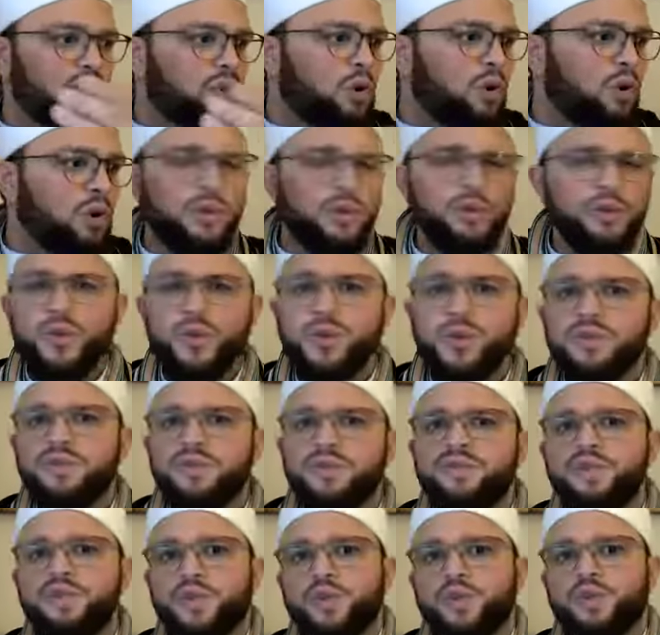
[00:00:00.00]
or all sorts
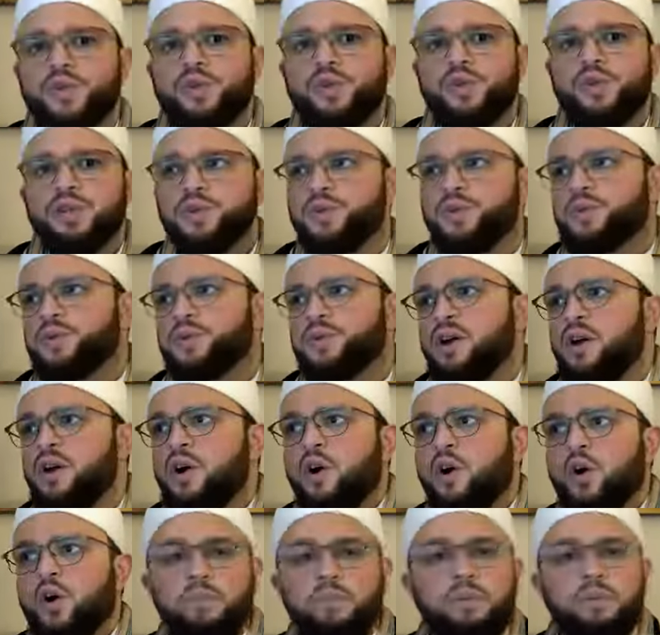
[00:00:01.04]
of social issues,
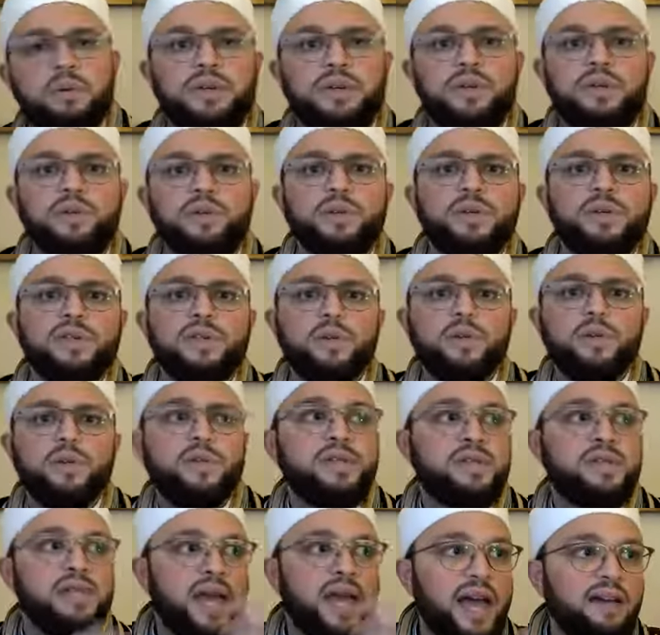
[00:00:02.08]
or political
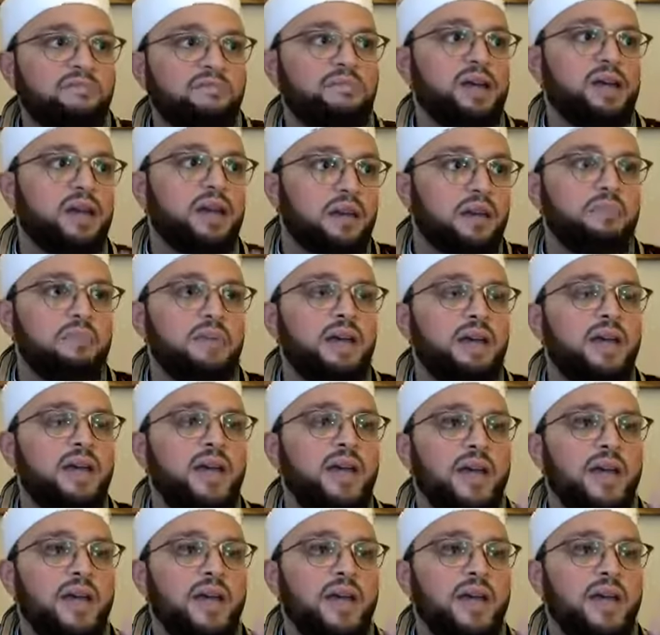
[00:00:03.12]
concerns that have become